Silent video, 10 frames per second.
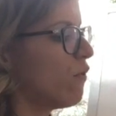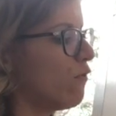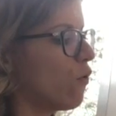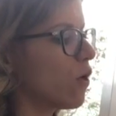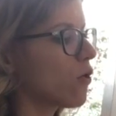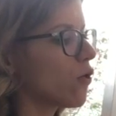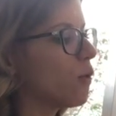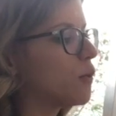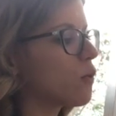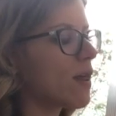4
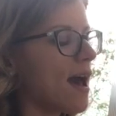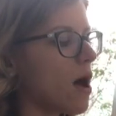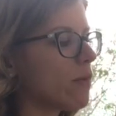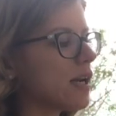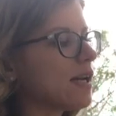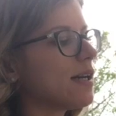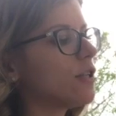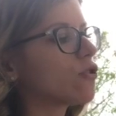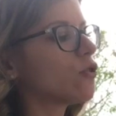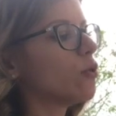groups with how many in
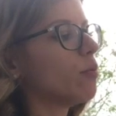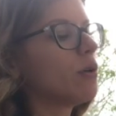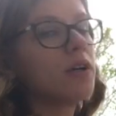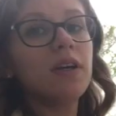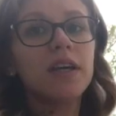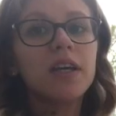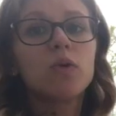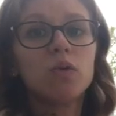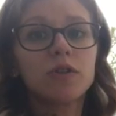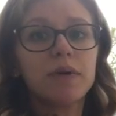each group
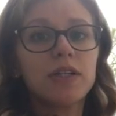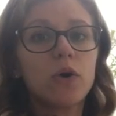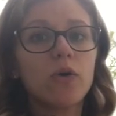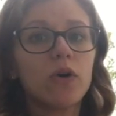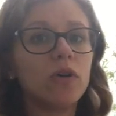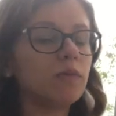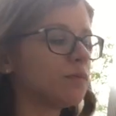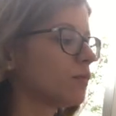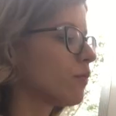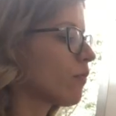equals my total.
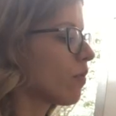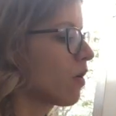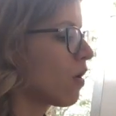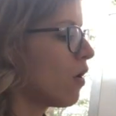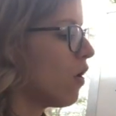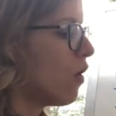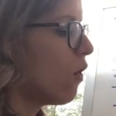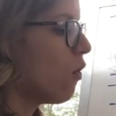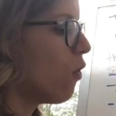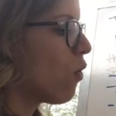
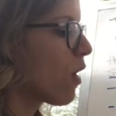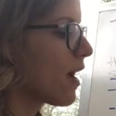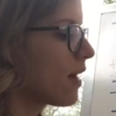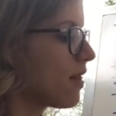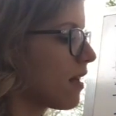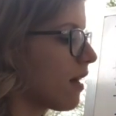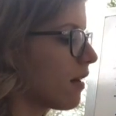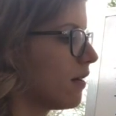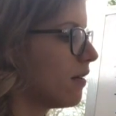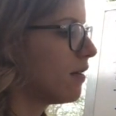Or I could think